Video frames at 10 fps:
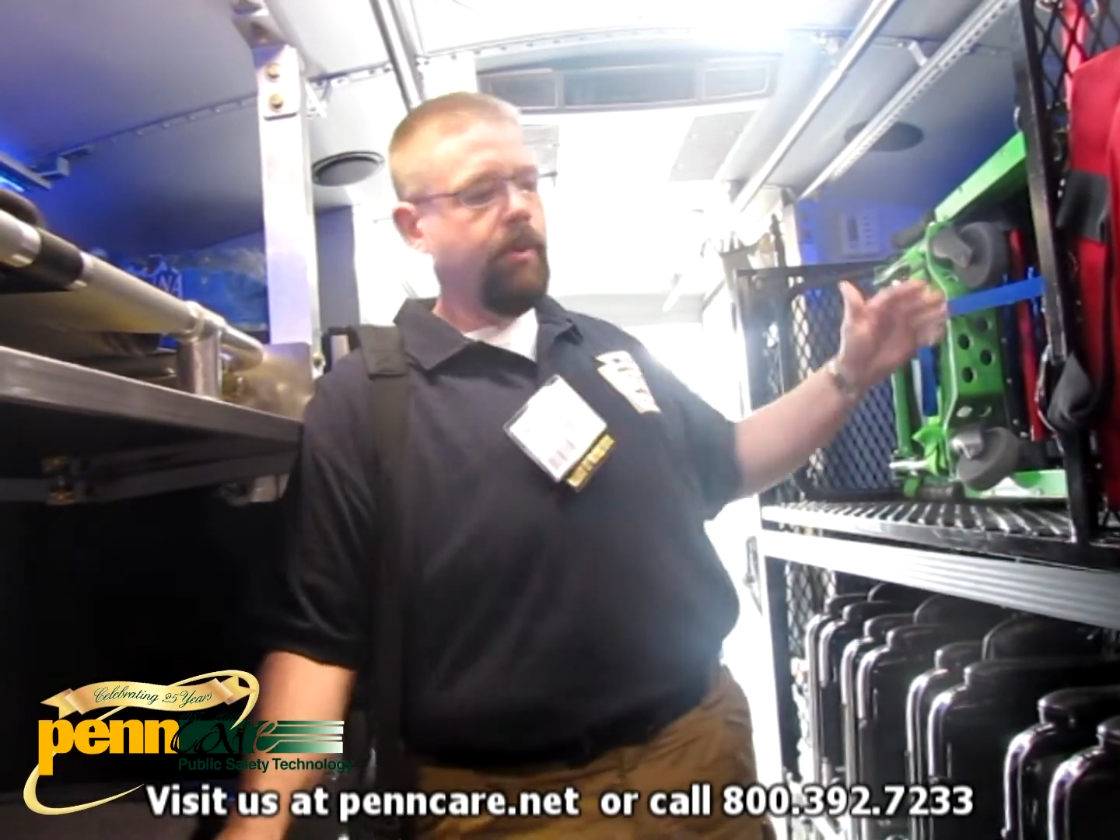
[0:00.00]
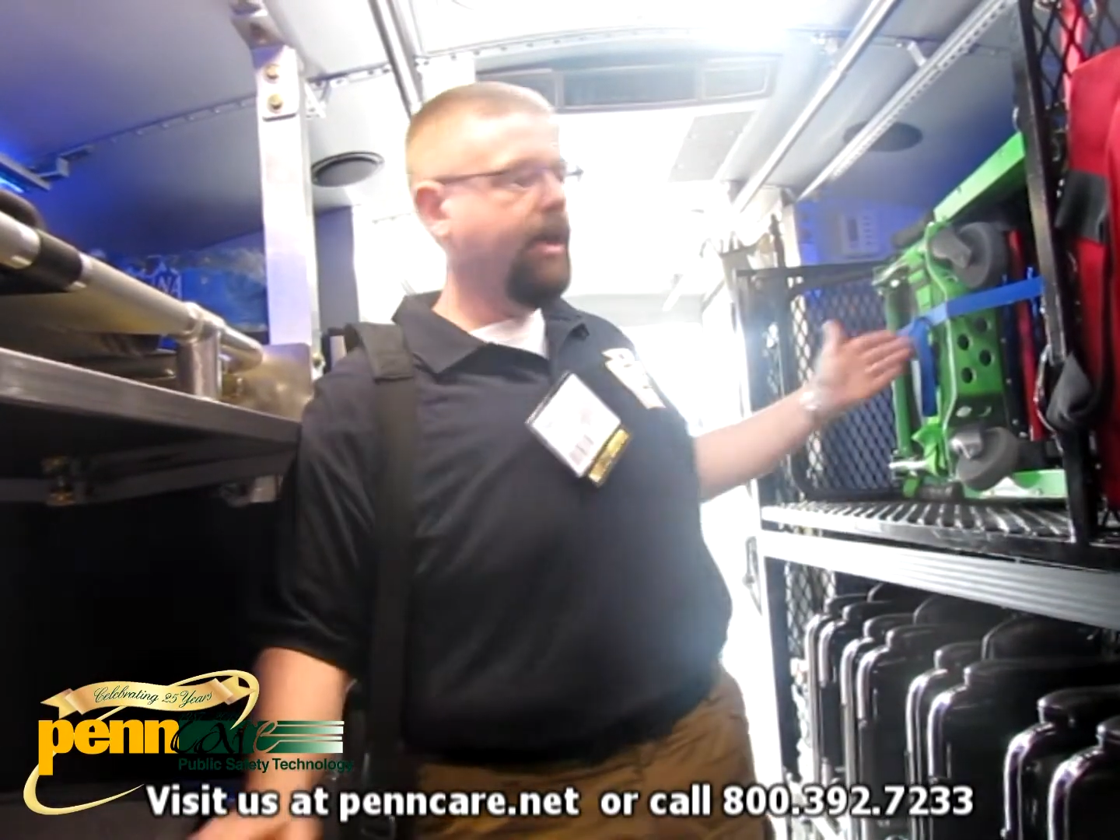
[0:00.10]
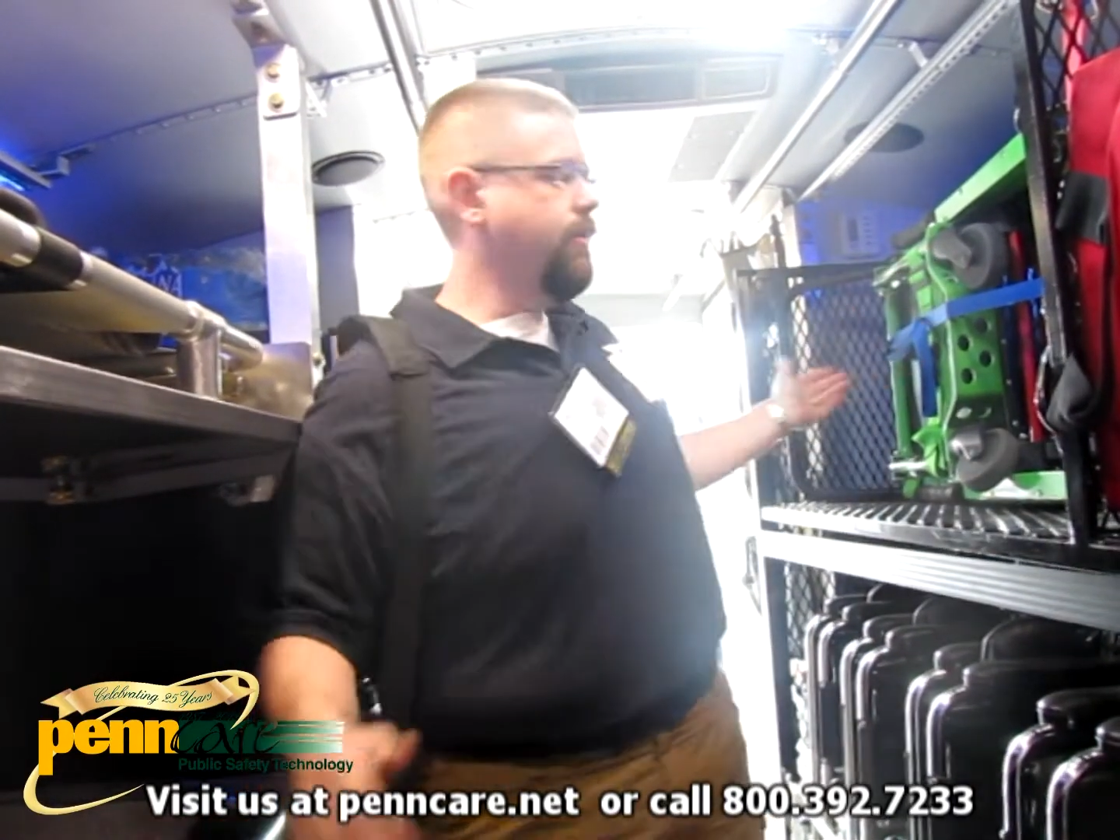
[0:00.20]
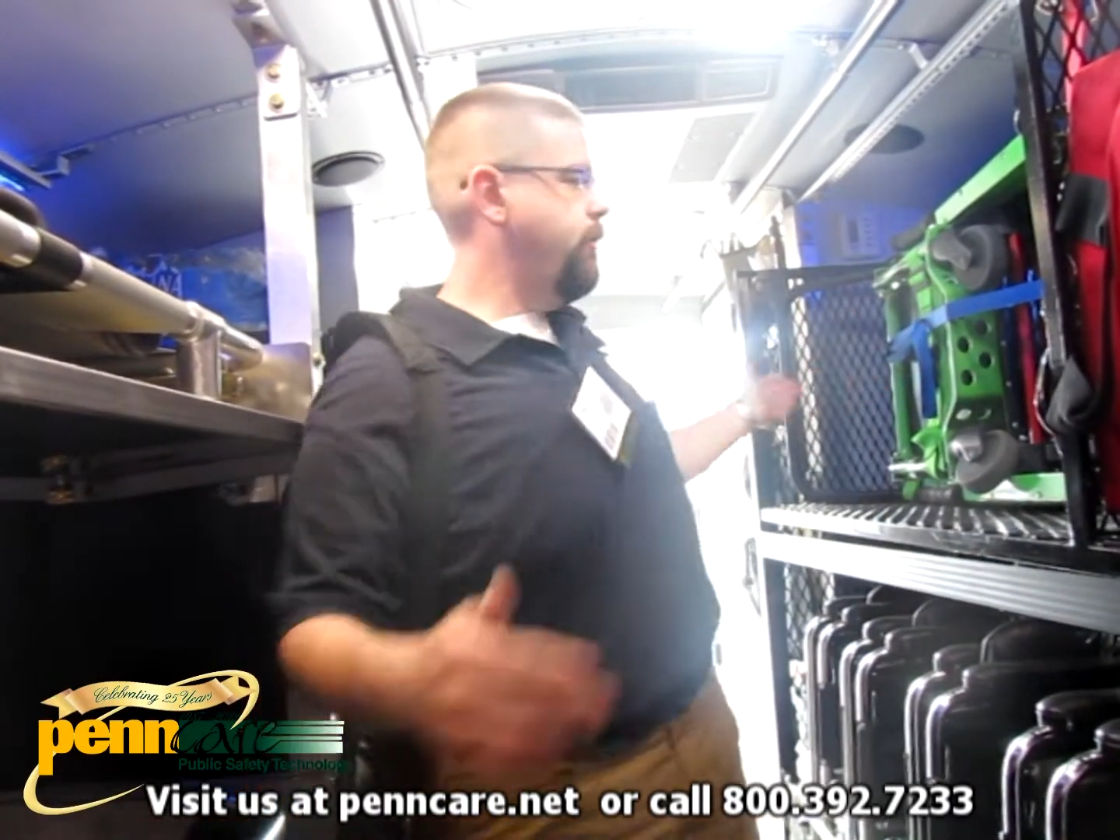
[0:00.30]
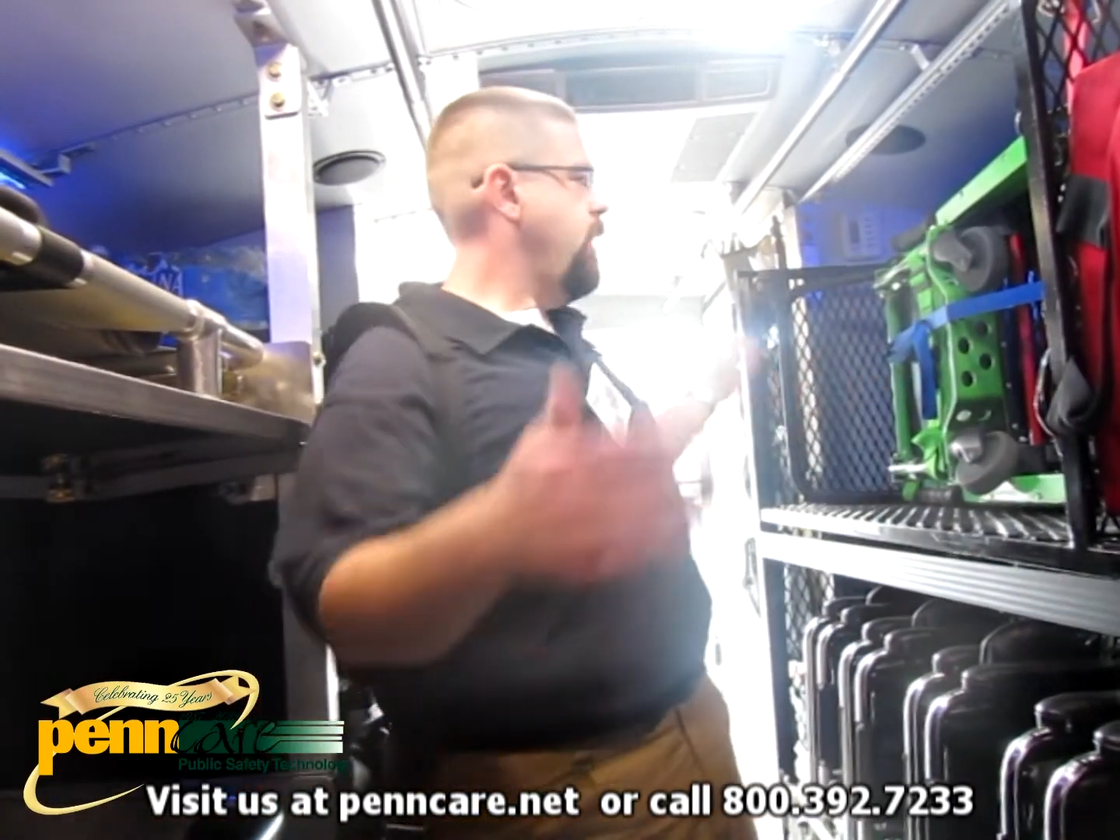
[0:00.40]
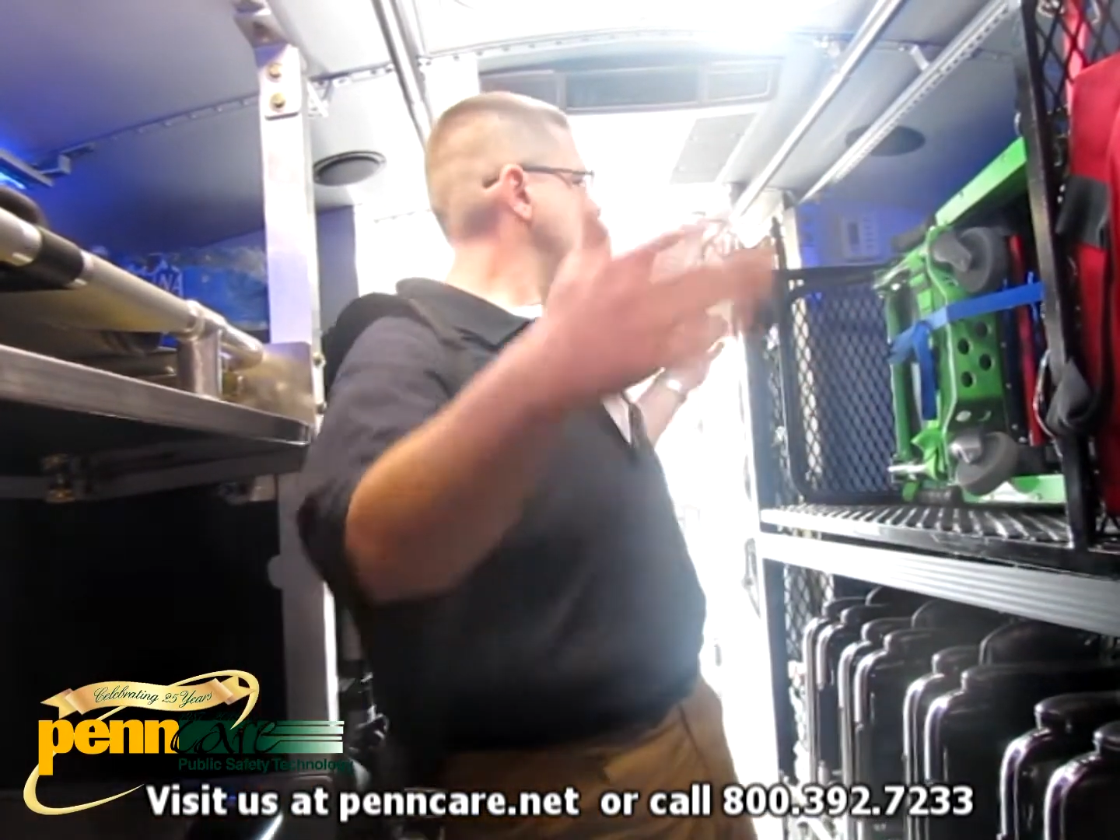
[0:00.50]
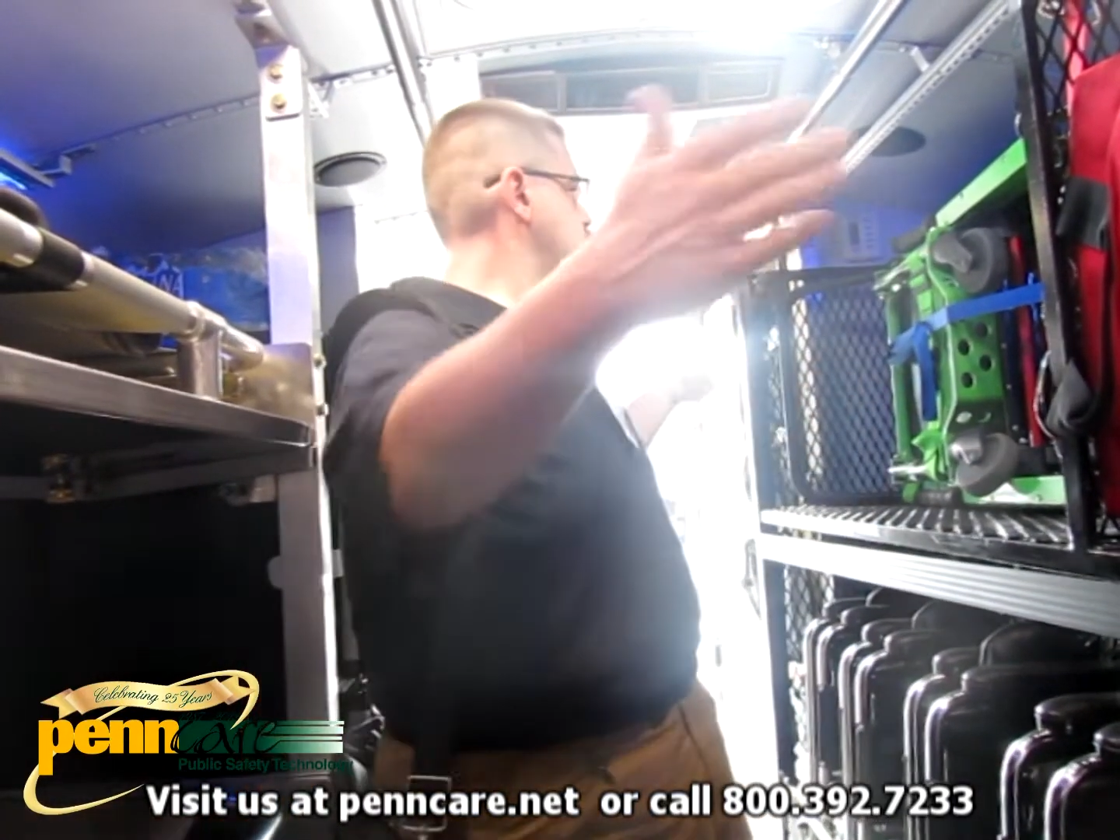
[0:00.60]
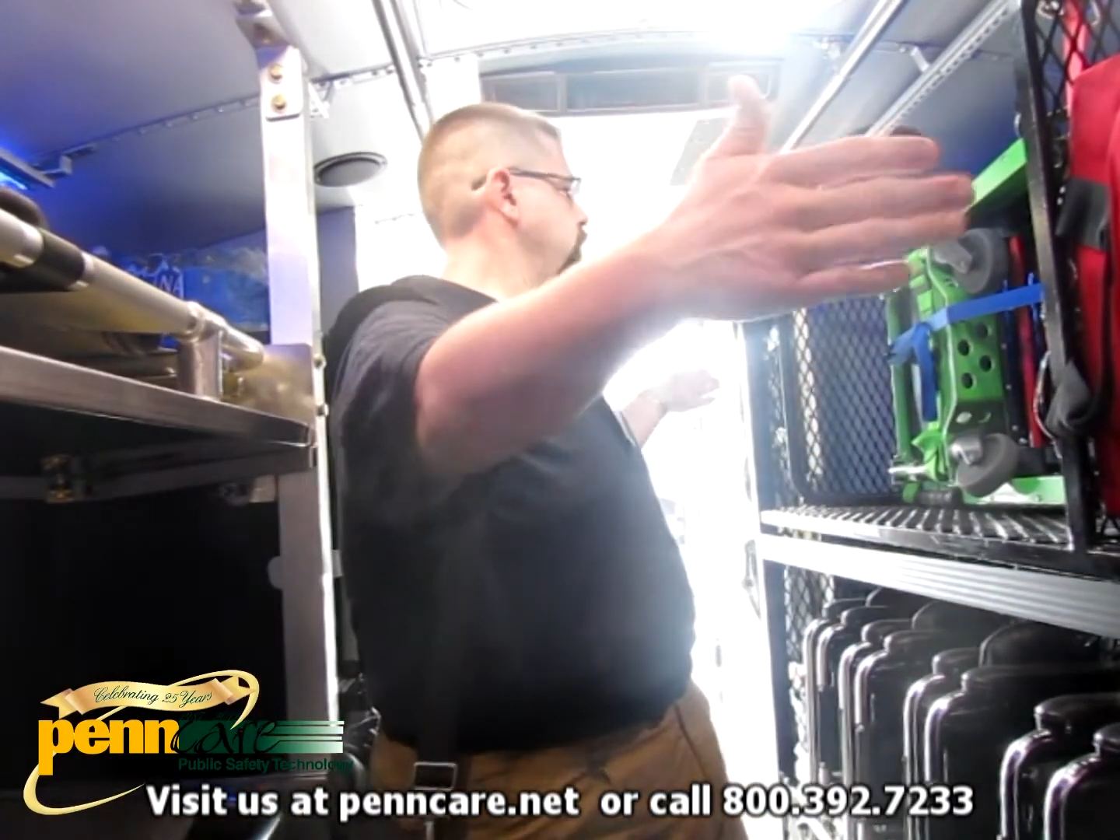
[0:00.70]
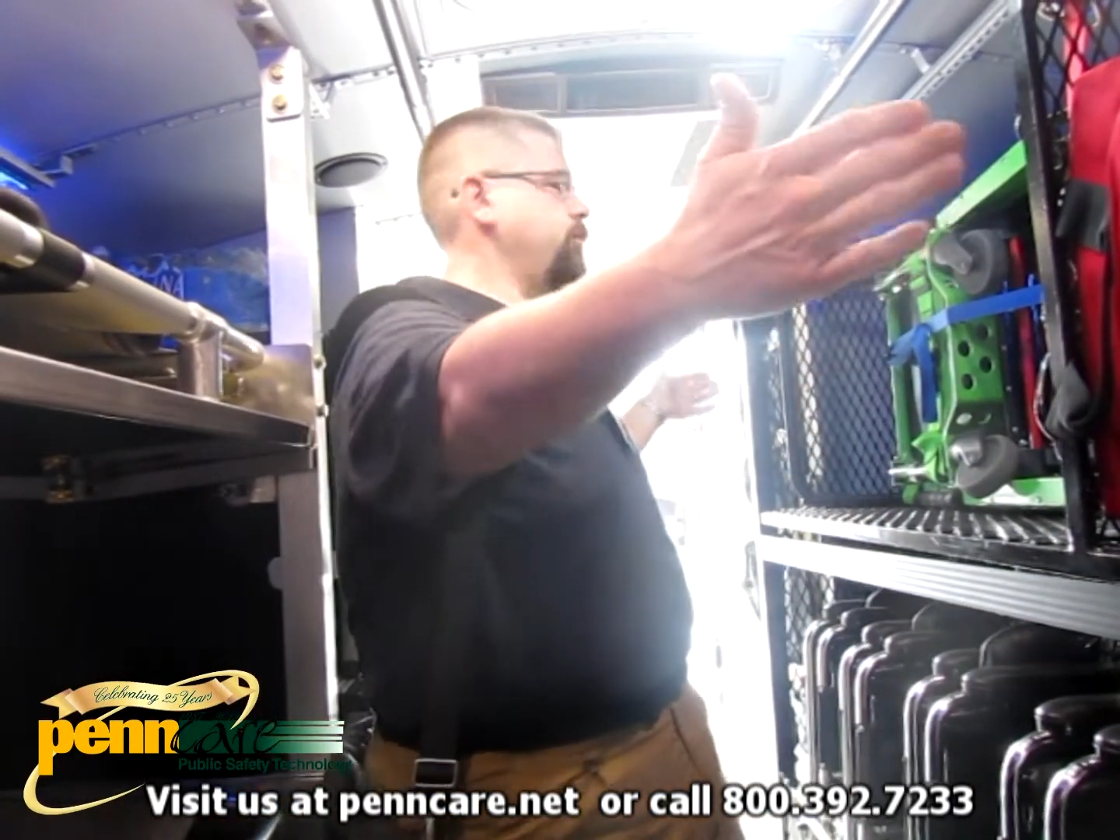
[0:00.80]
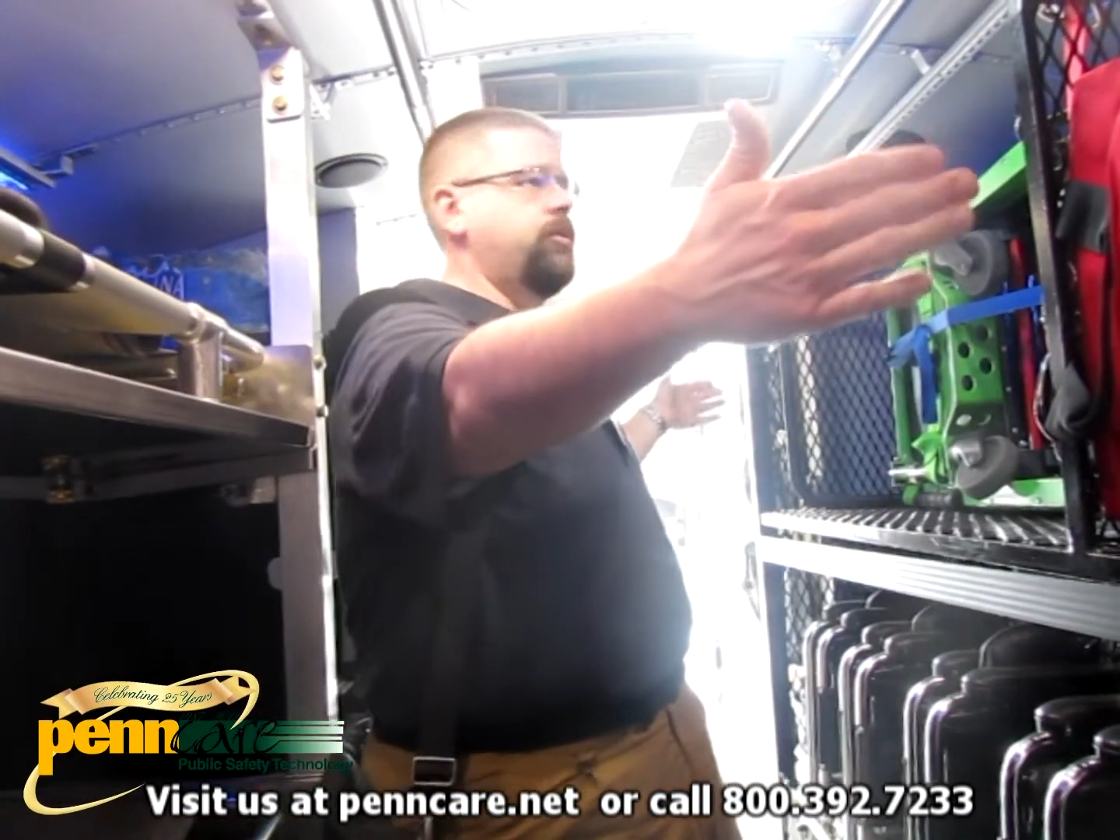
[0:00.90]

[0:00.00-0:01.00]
by the measurement